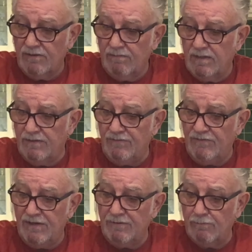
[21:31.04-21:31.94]
with a
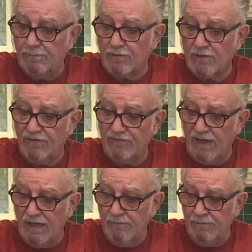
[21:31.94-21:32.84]
gentle press
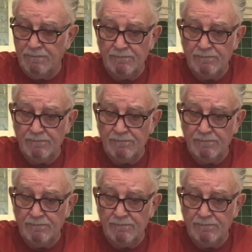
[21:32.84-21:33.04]
down.